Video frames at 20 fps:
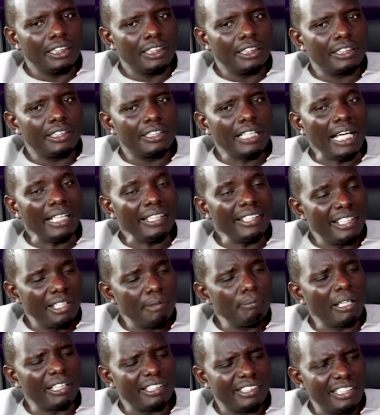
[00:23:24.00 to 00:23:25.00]
that name
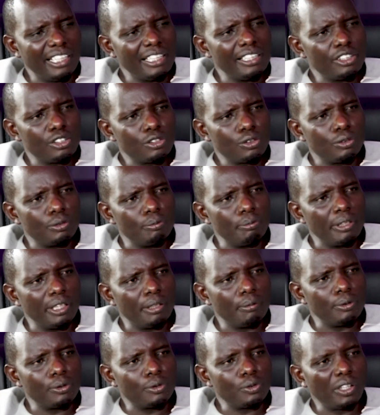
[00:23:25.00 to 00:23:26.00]
ideally should be
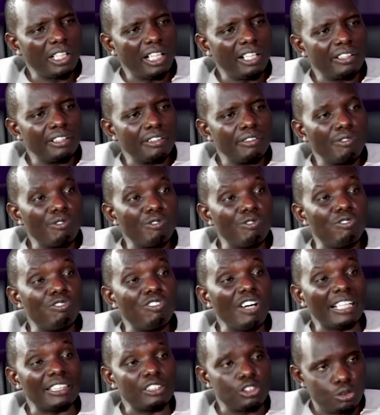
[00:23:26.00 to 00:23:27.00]
able to carry
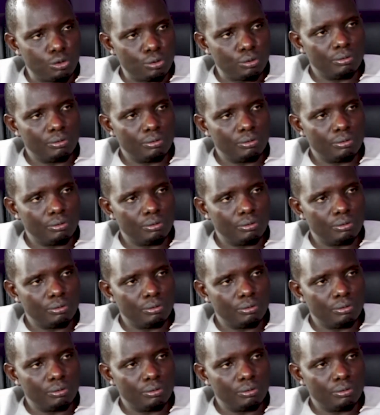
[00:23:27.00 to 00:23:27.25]
virtue